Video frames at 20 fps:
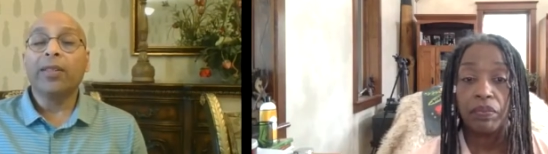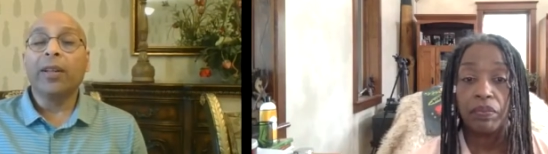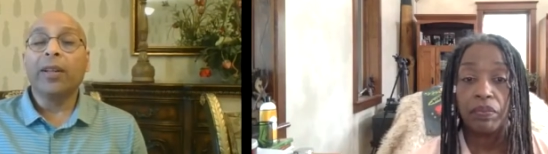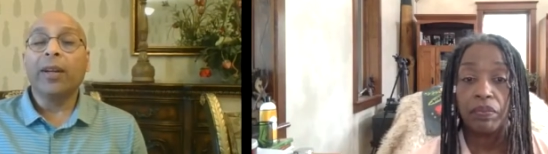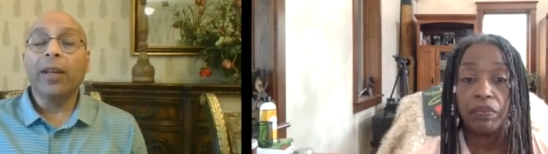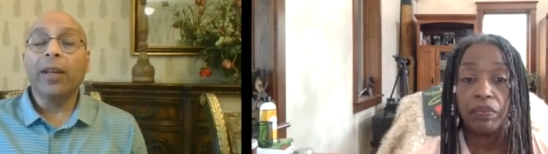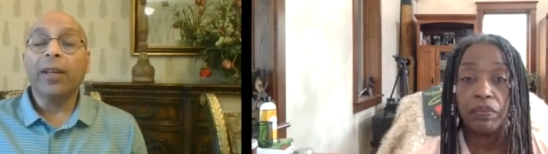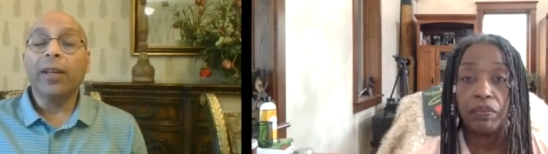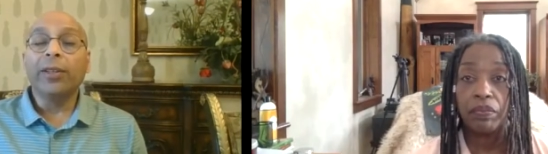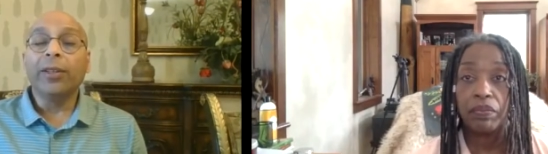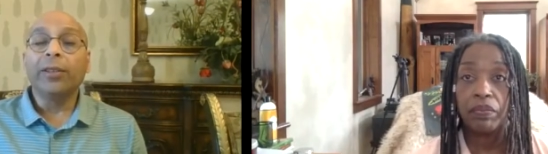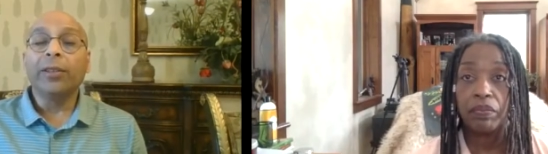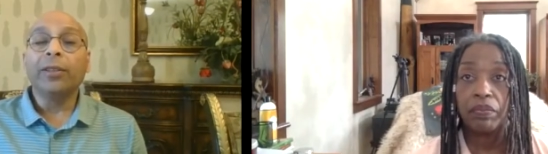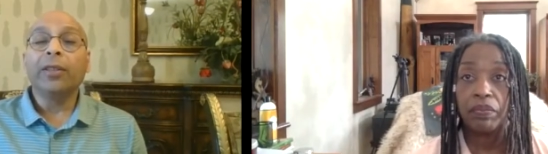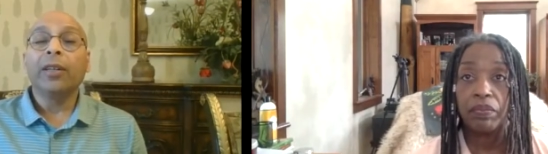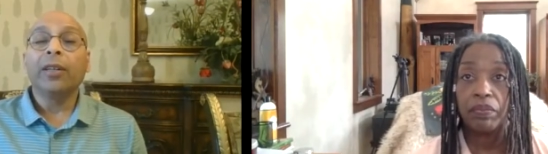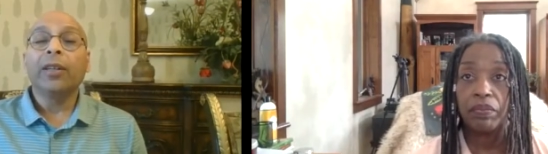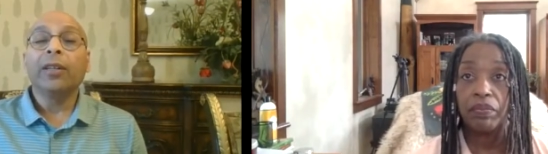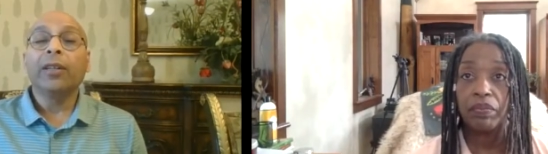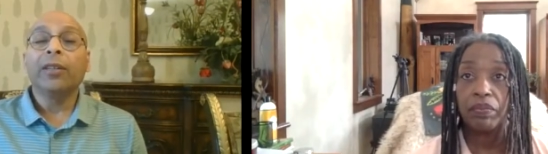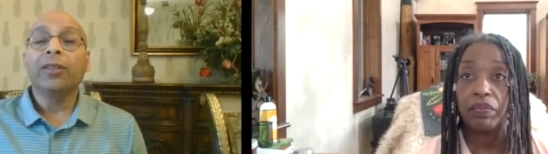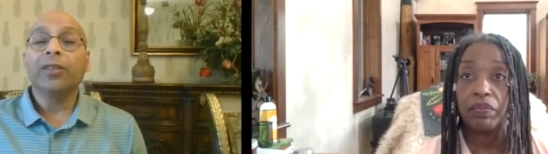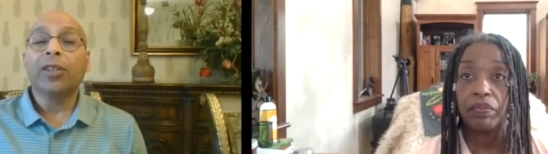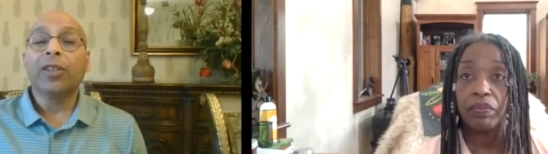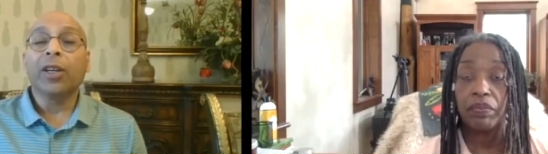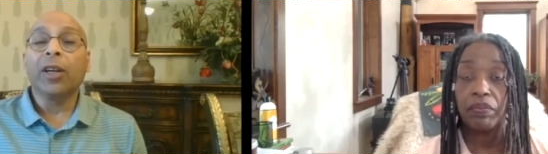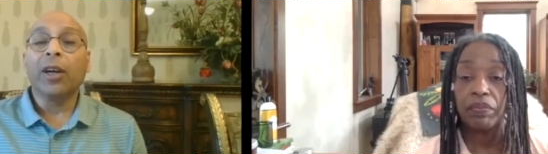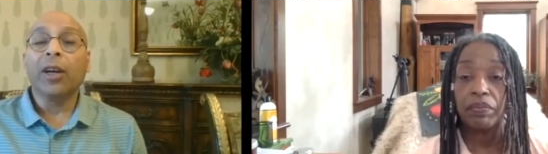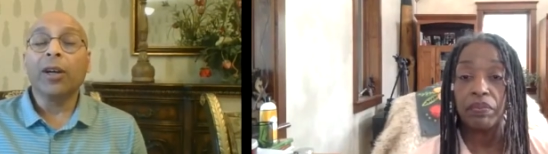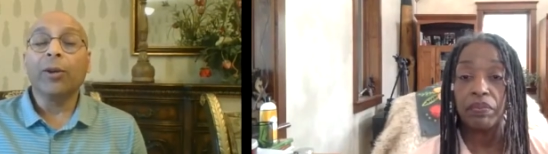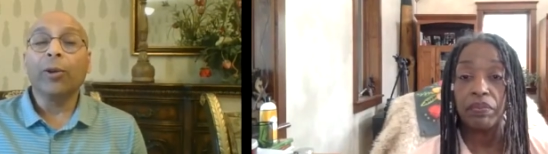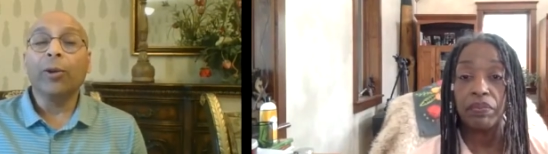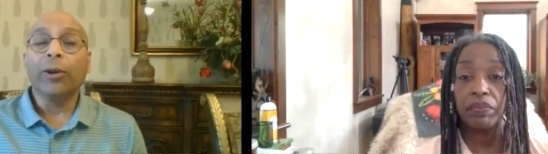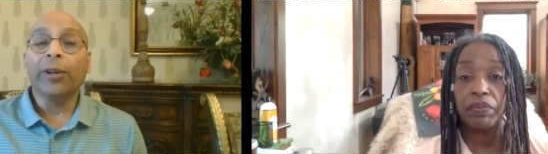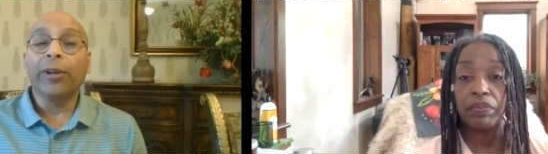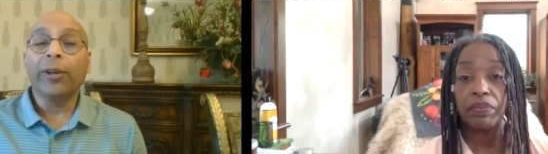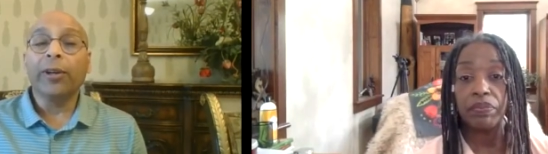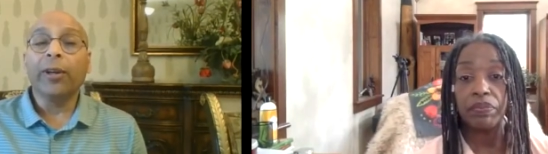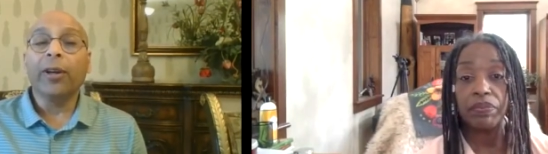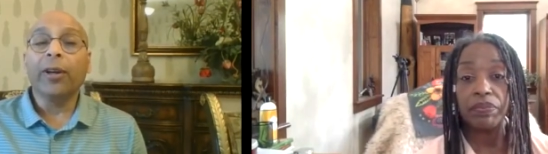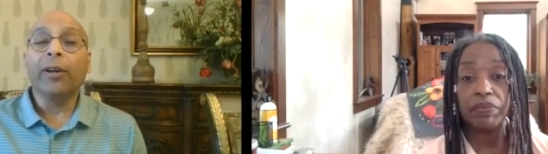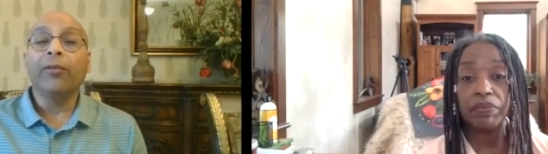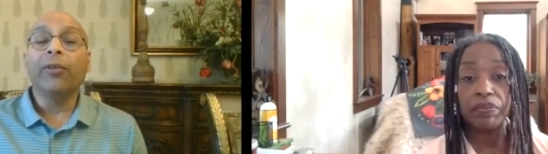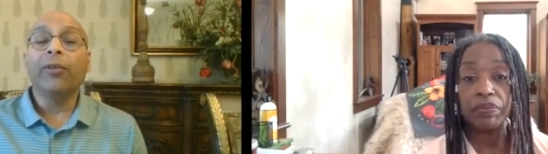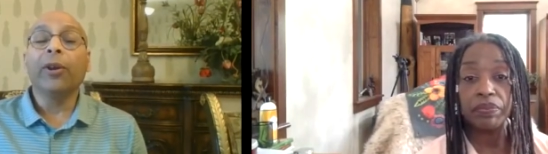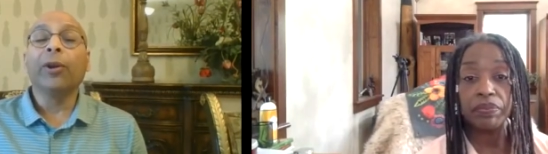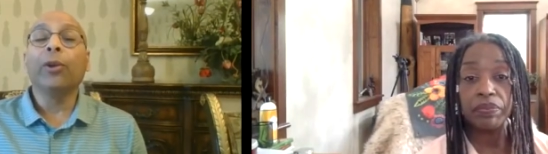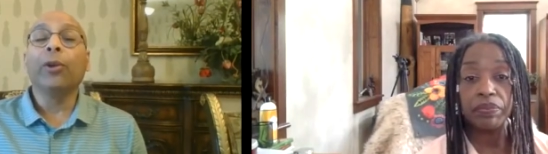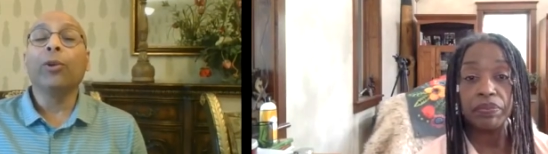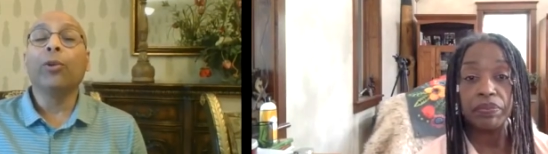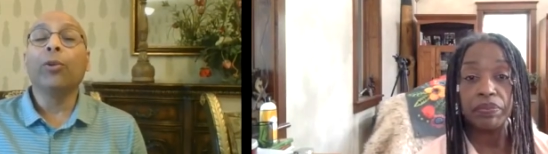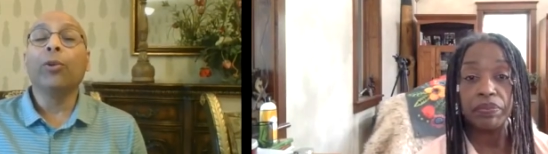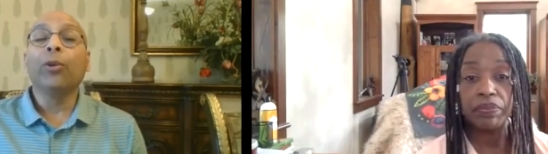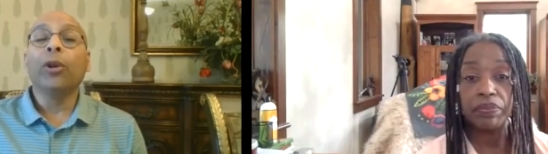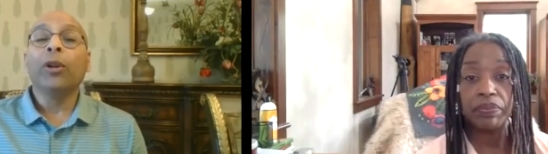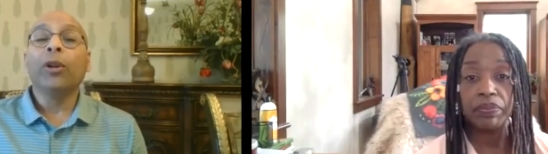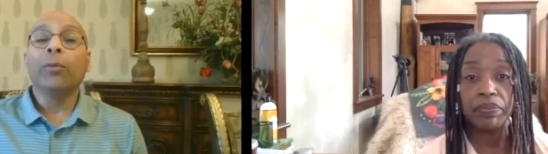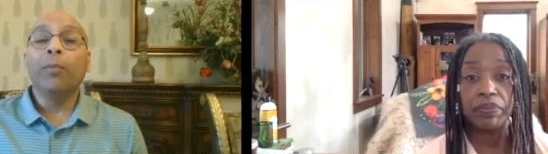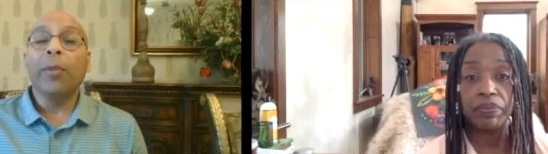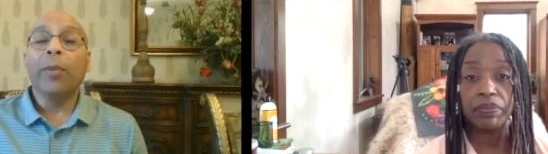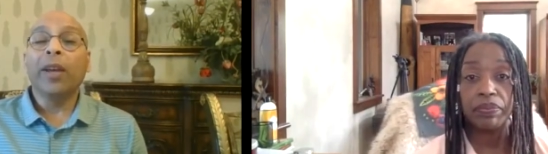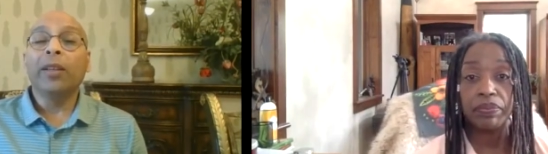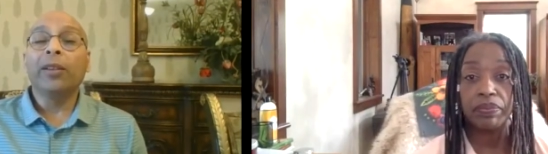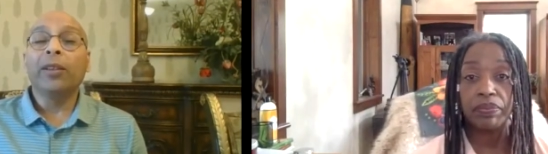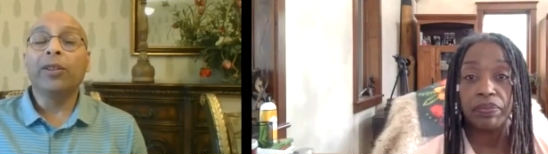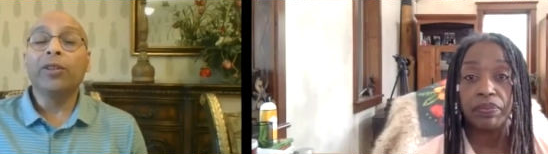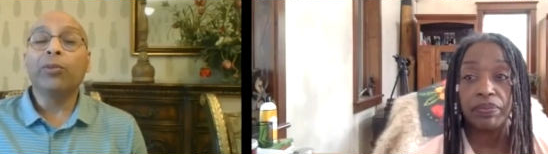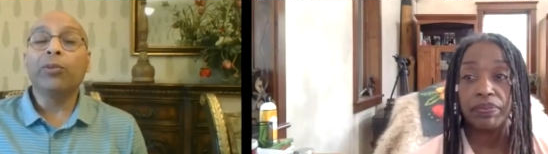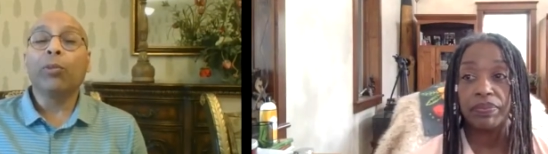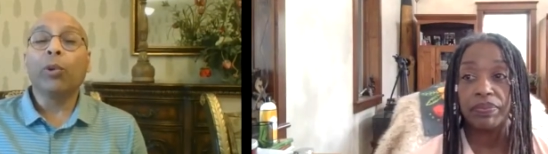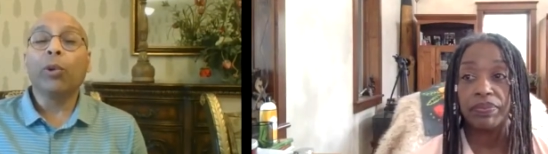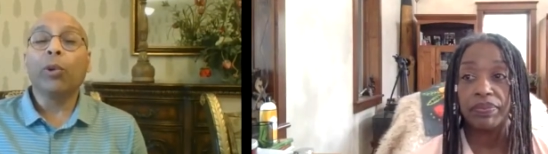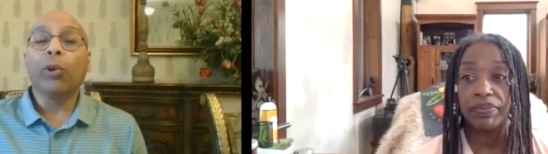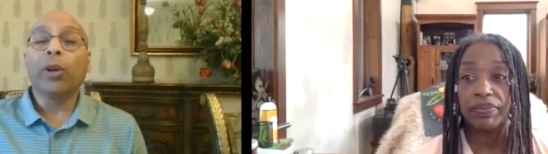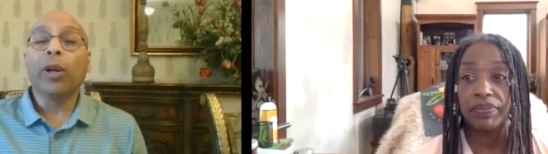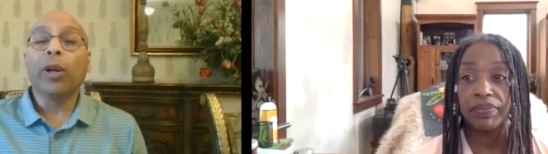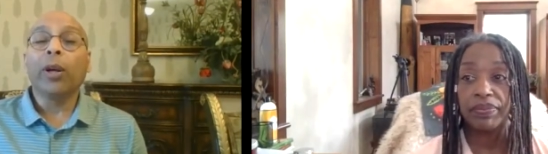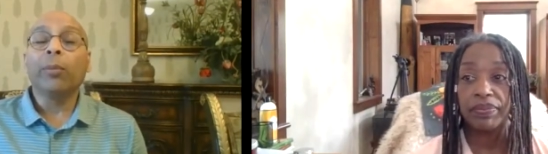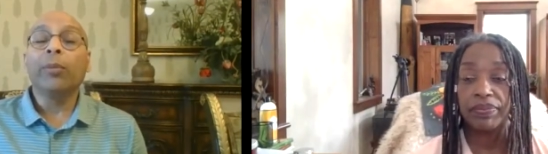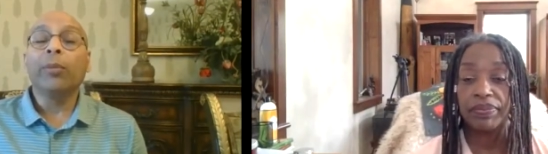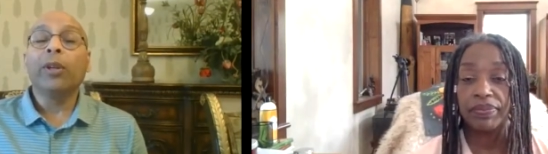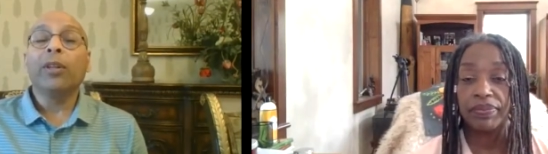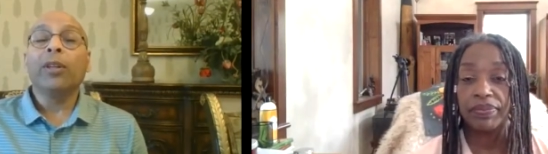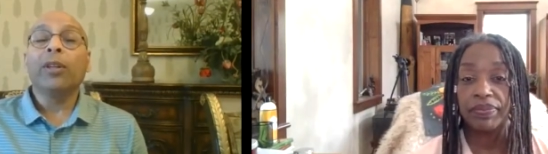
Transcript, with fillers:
Speaker 1: as a leader in the Chicago area. We're going to make this program